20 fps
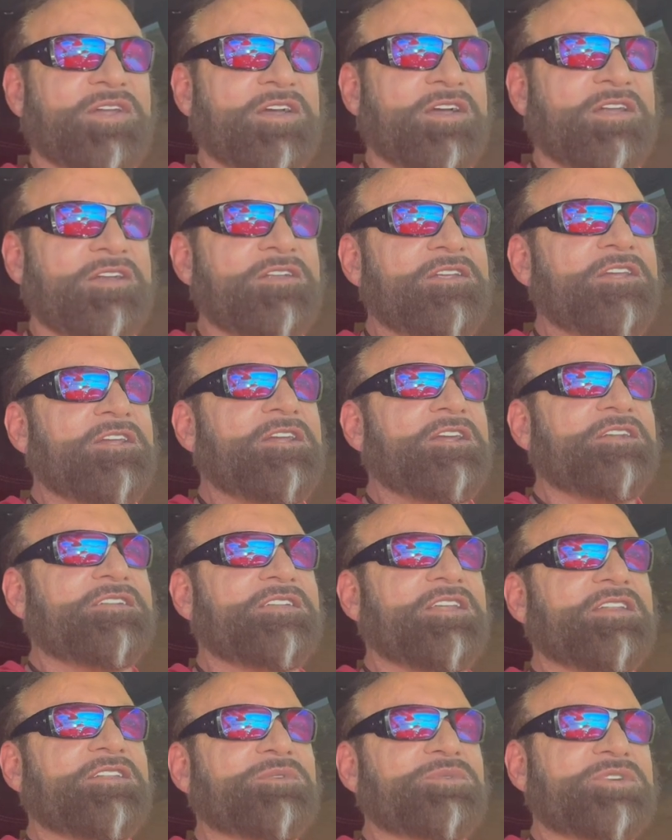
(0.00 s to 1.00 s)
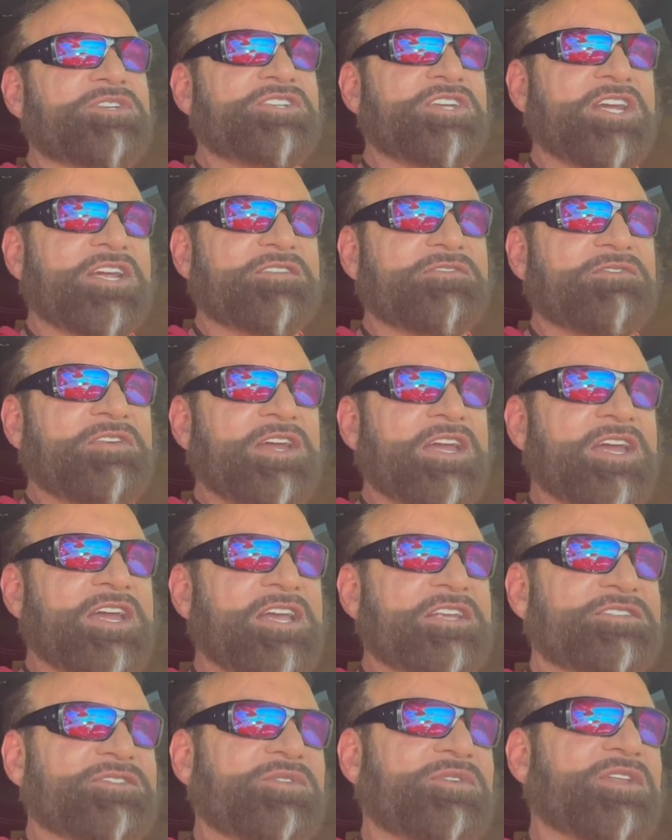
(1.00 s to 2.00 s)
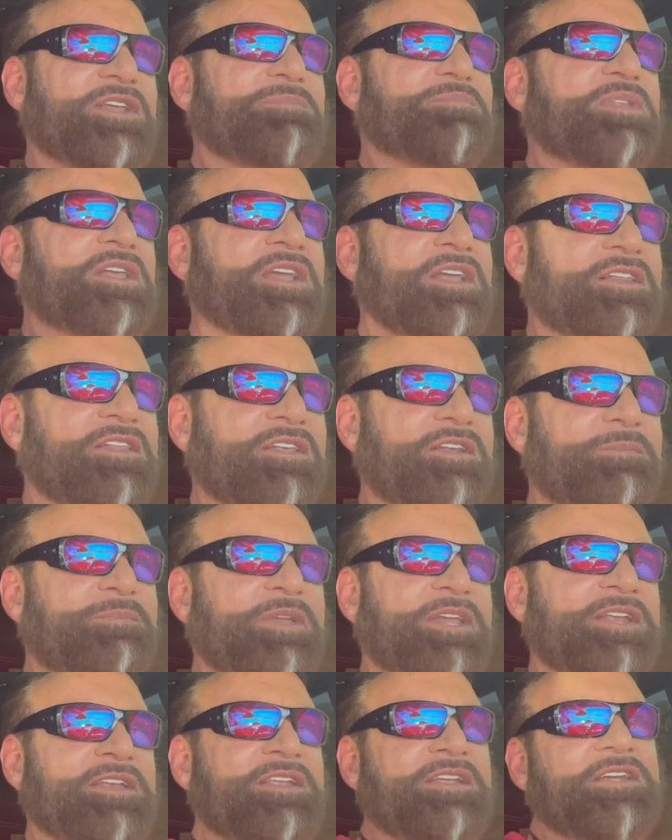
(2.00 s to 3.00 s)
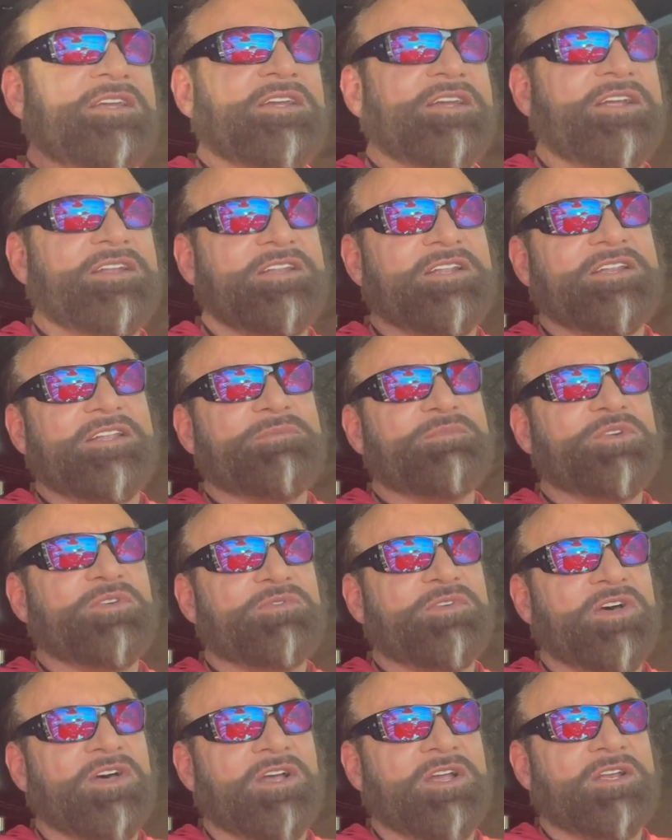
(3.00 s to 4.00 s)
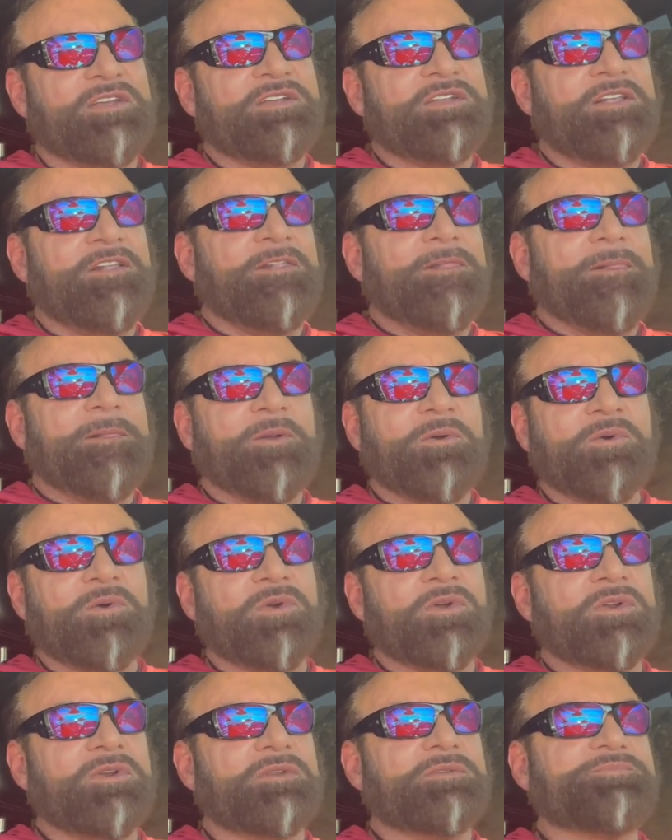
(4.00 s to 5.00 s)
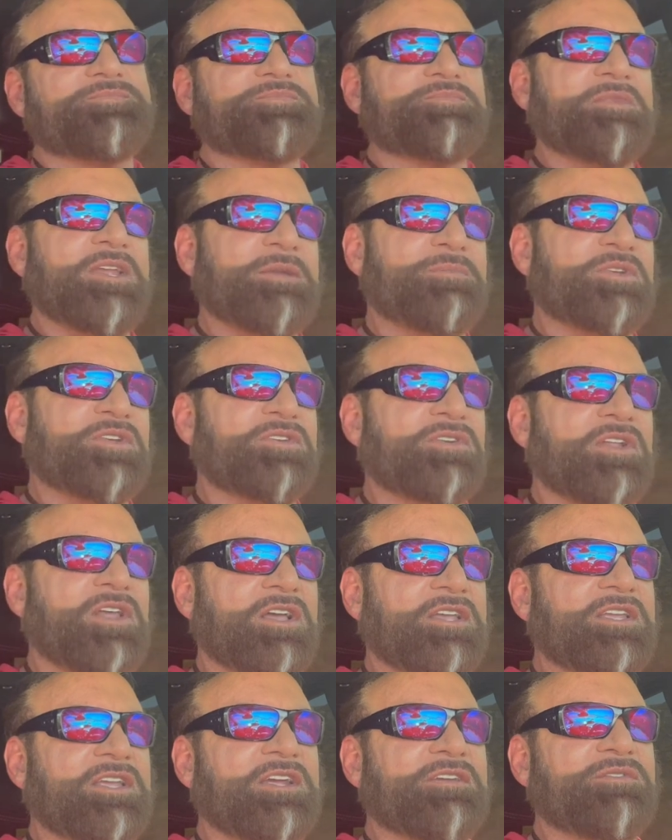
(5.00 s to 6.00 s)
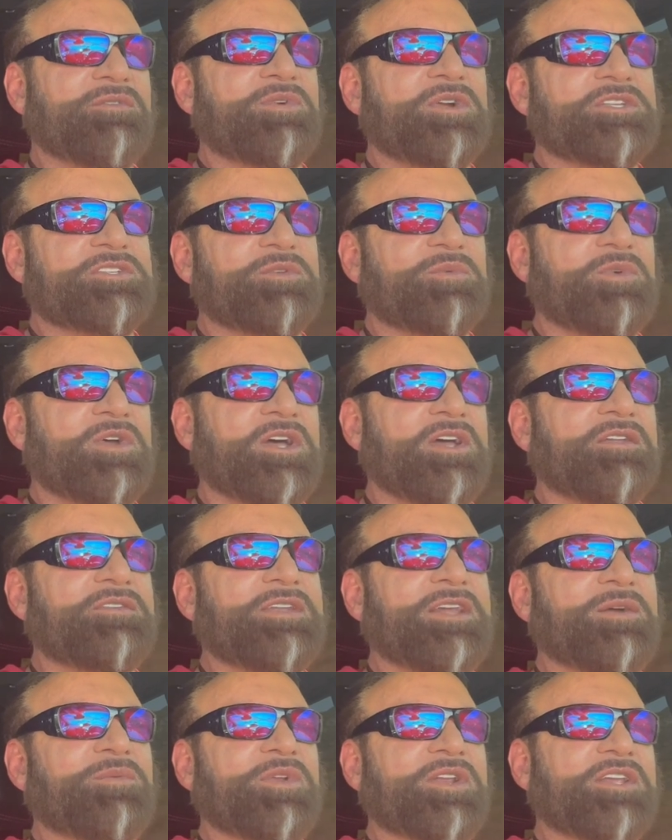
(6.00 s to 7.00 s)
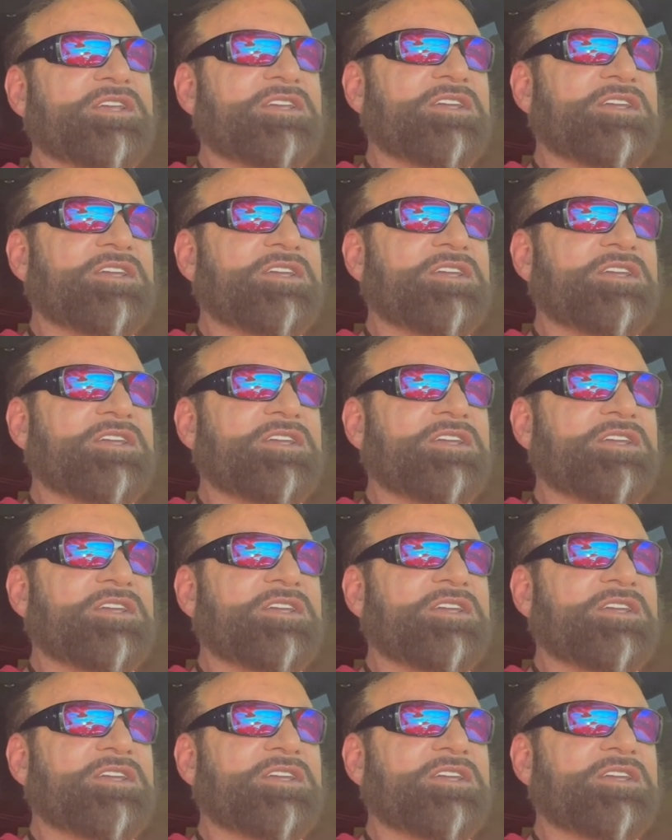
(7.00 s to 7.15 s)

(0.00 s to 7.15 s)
on. They either reject fast or they play a little bit and then they move on. Or maybe you're lucky every once in a while. Now, when it